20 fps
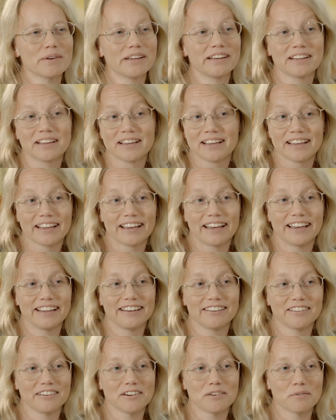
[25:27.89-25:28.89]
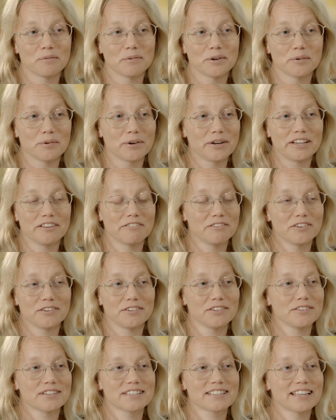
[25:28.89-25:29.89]
And and what if
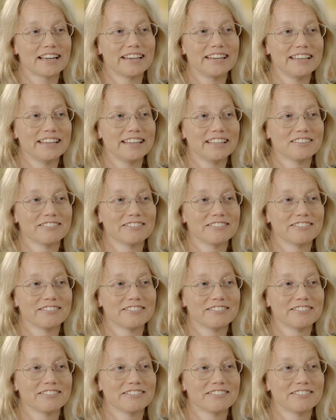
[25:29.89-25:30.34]
you study